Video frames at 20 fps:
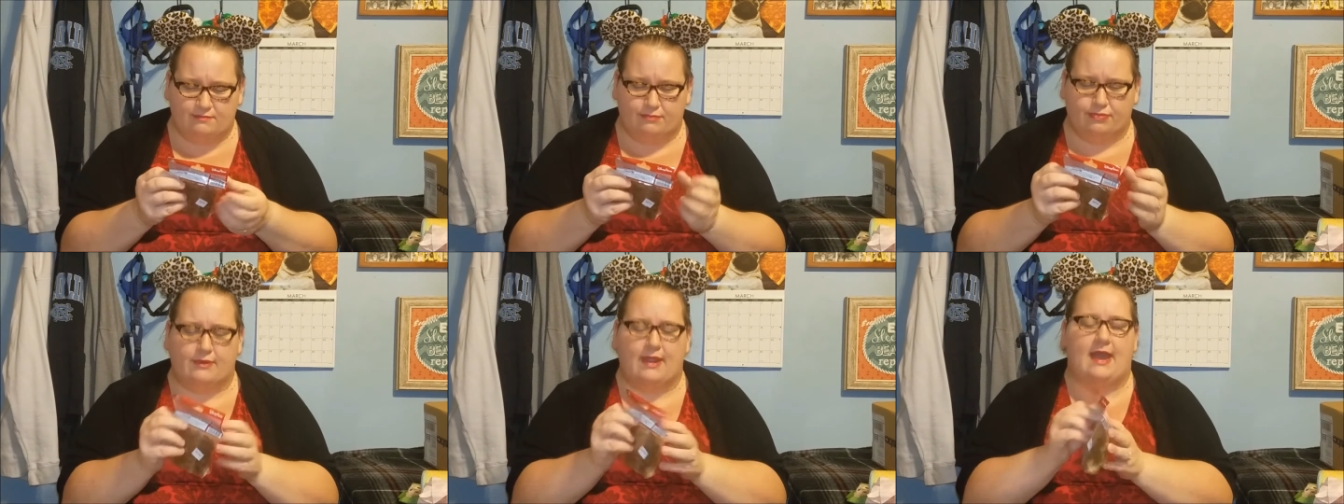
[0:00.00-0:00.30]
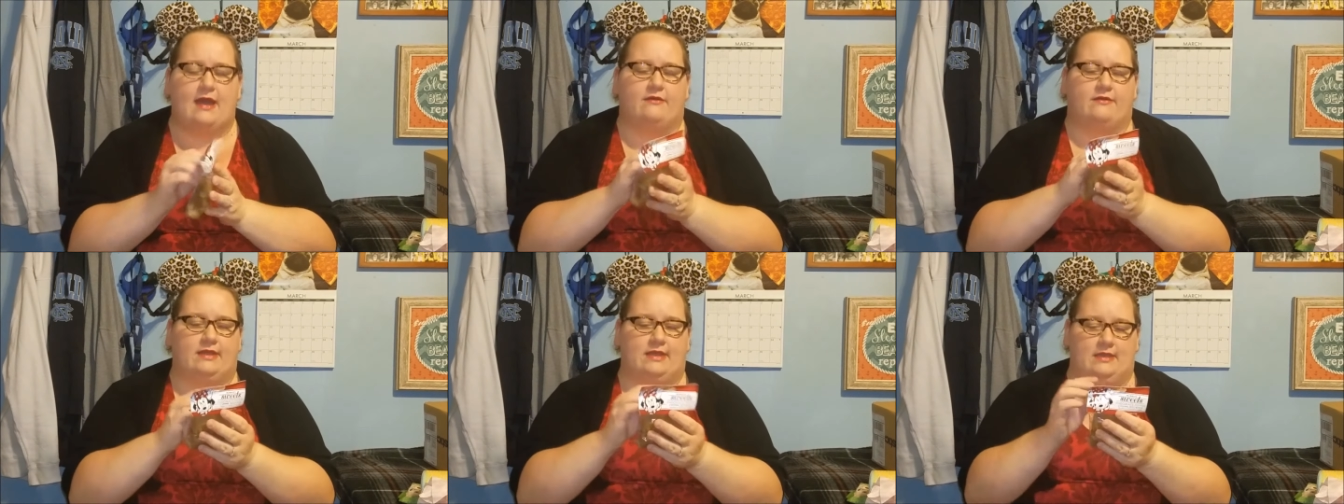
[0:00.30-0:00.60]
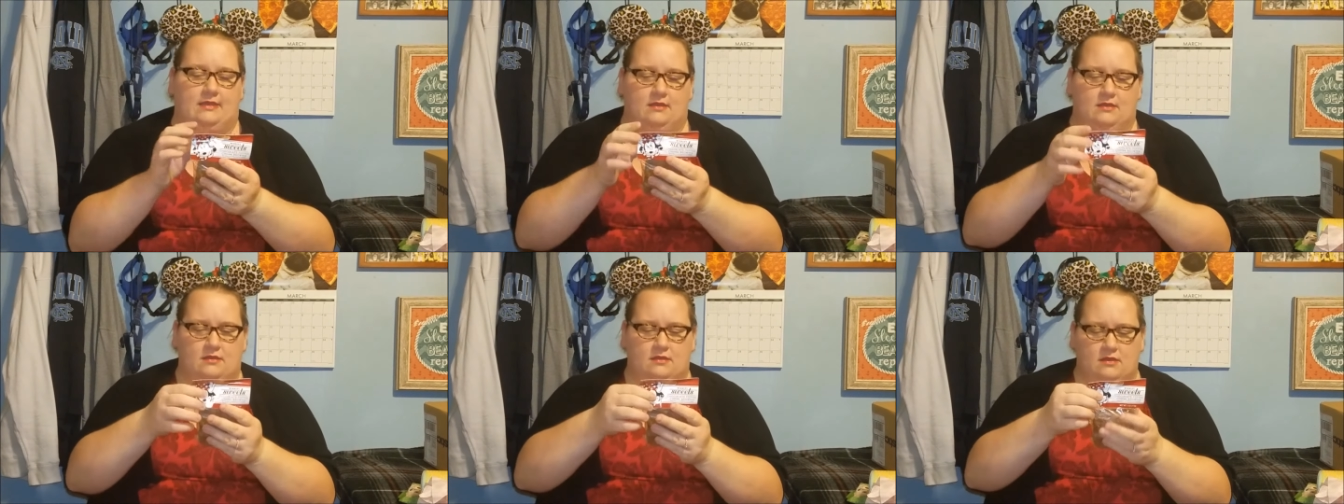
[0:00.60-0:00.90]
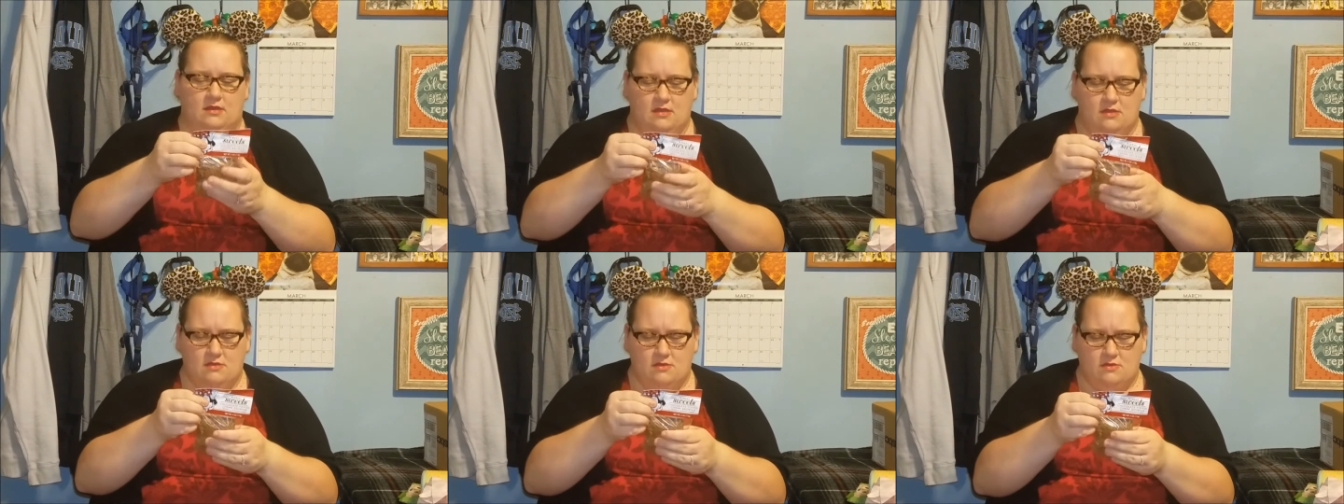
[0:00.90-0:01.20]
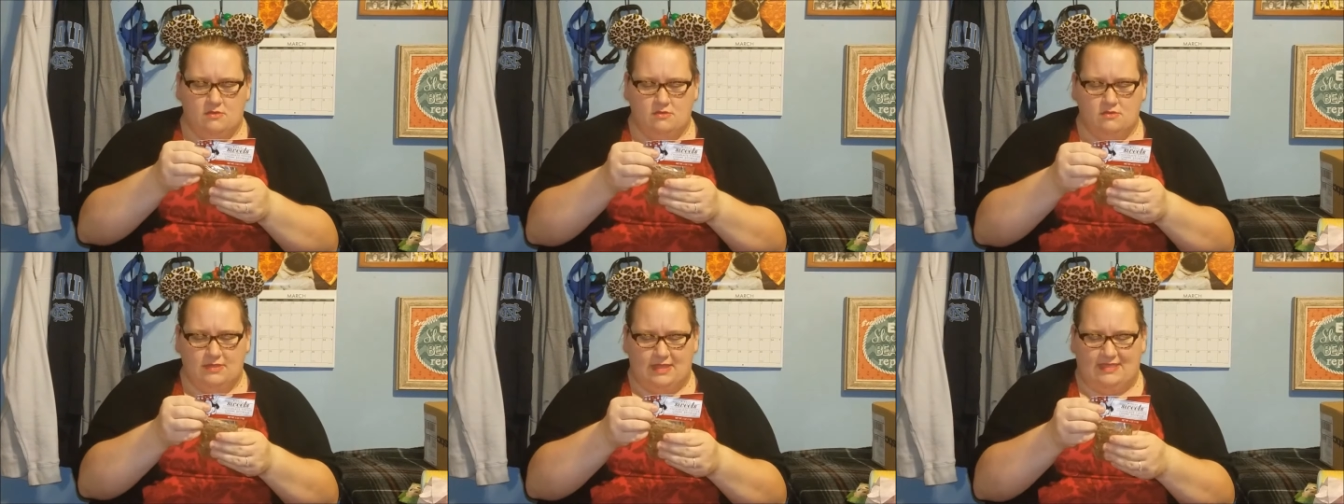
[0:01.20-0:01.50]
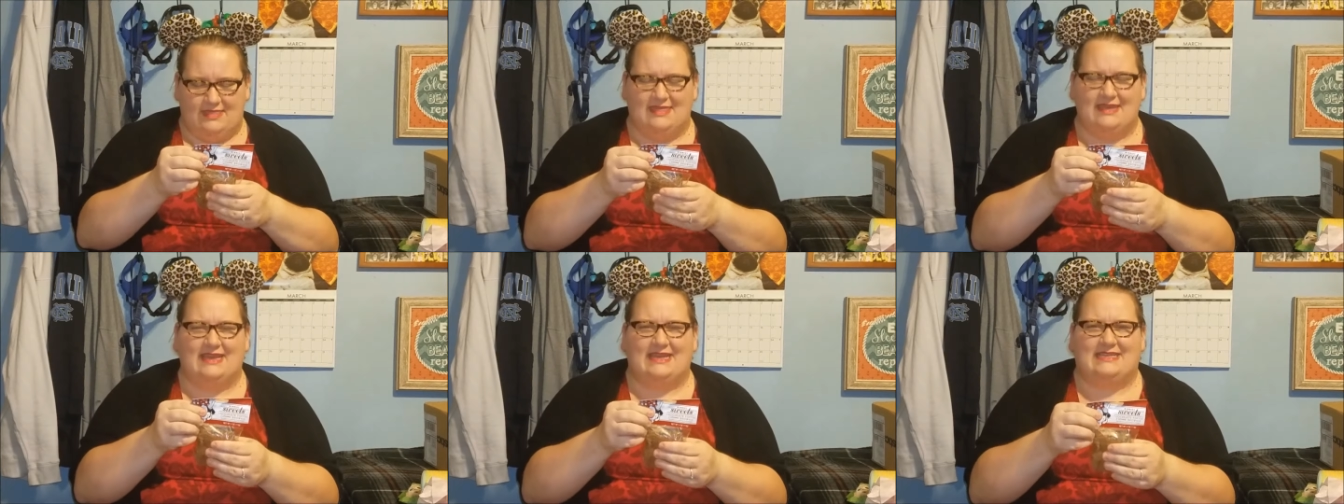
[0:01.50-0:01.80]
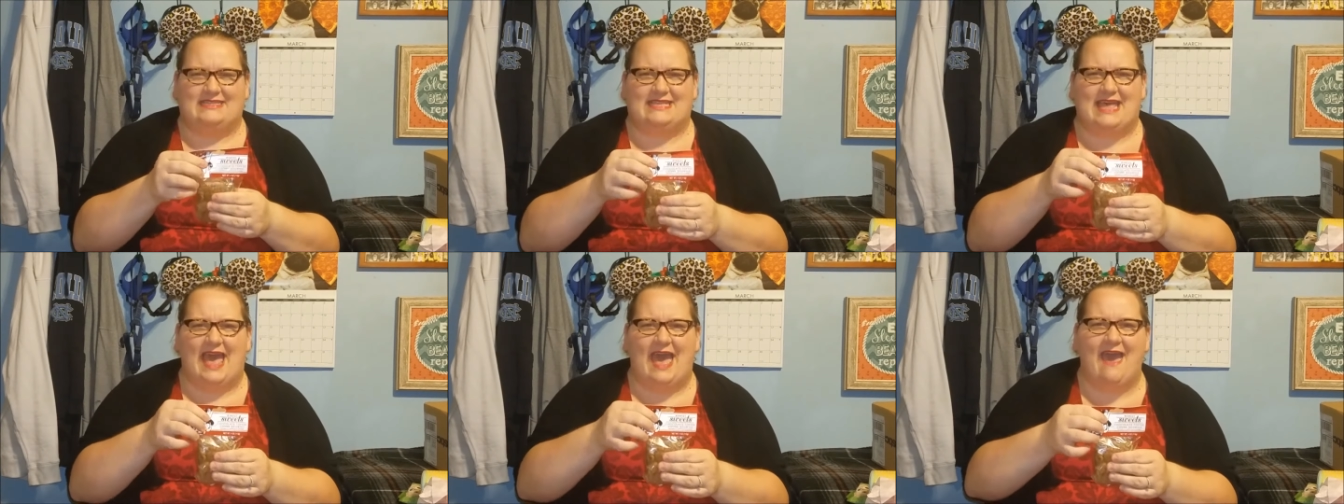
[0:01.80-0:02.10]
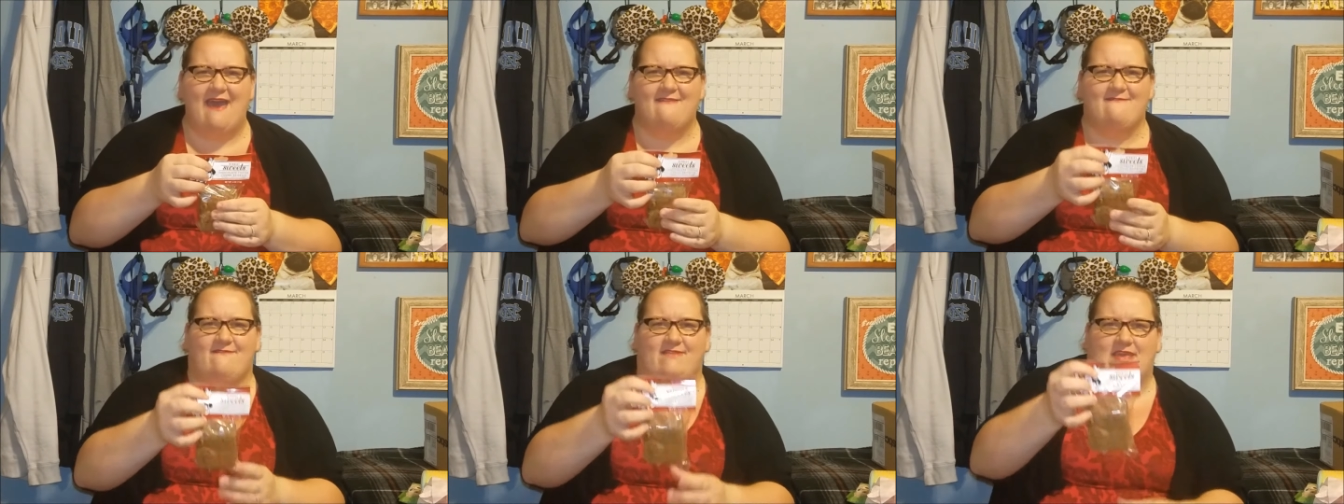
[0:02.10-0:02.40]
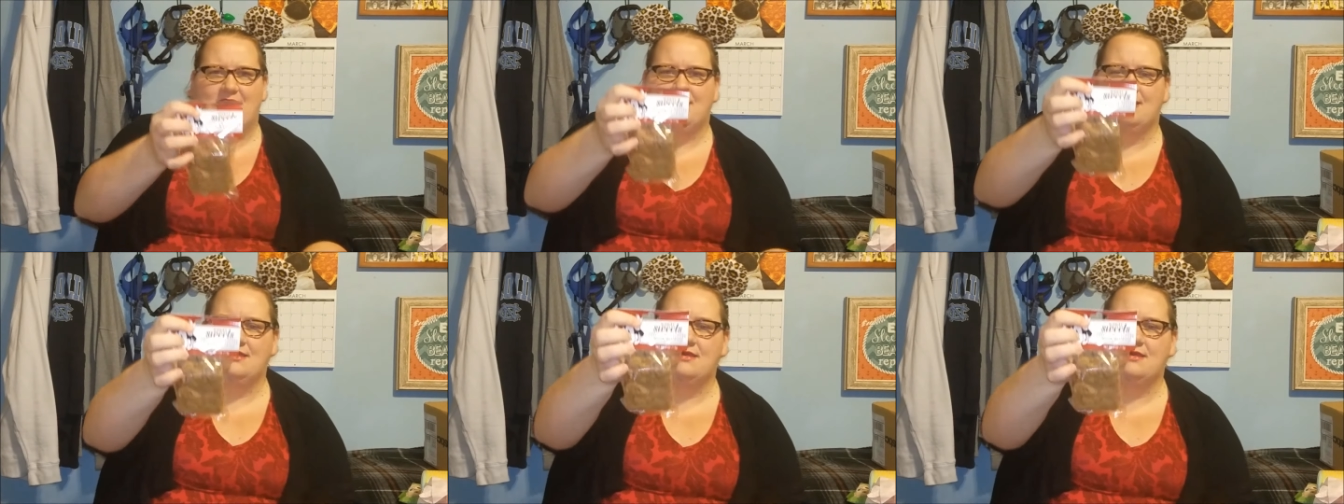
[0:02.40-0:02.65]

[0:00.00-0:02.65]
brownie. Oh, that thing is heavy.